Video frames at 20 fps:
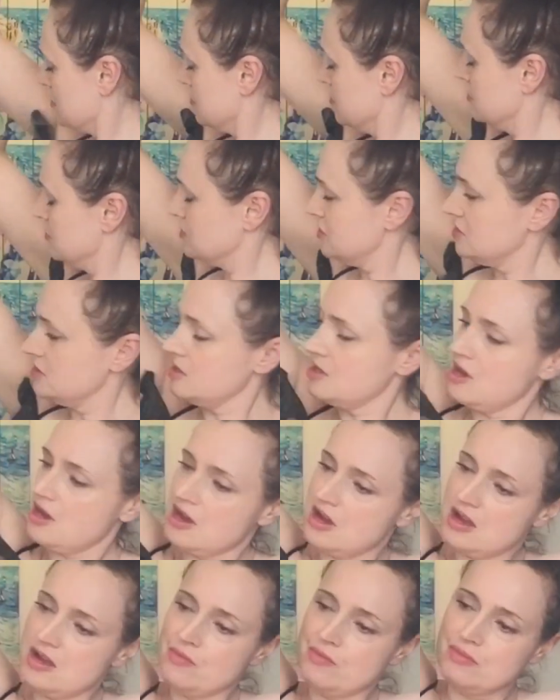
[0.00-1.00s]
Under the
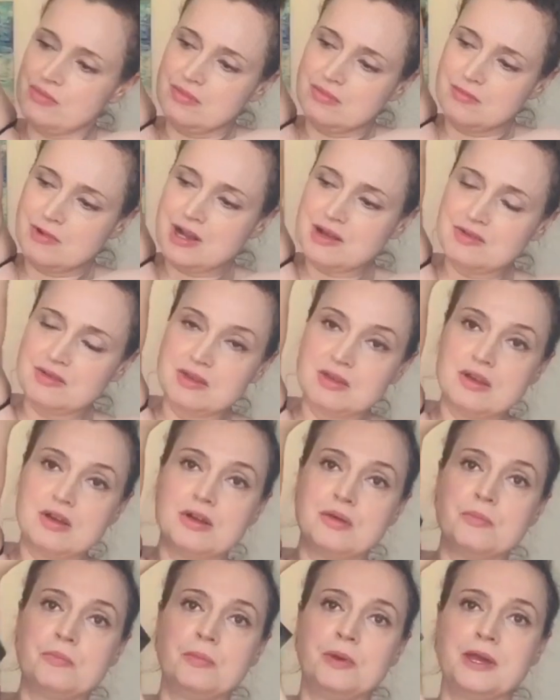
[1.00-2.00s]
arm, round the
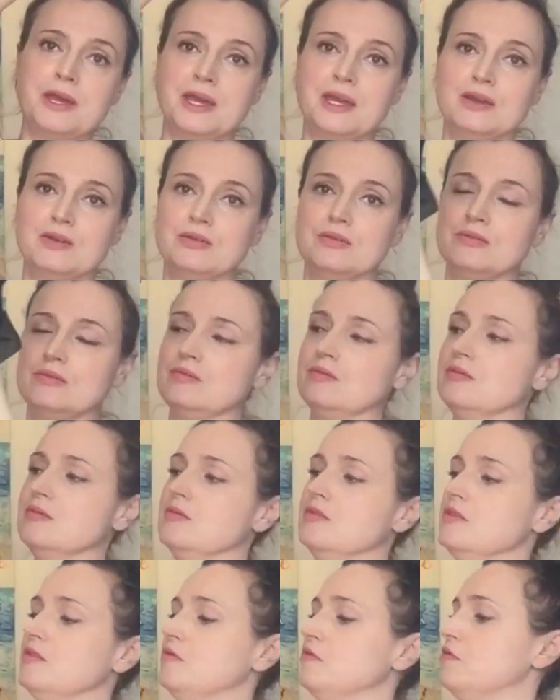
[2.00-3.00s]
armpit,
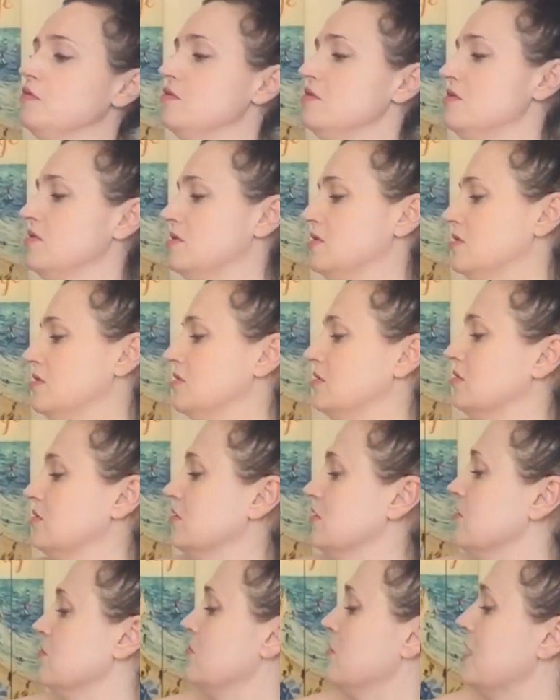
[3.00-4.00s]
front
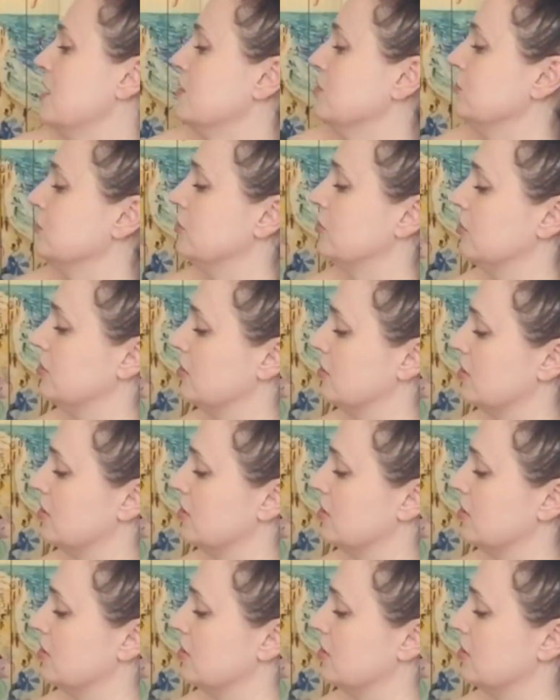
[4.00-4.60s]
and round.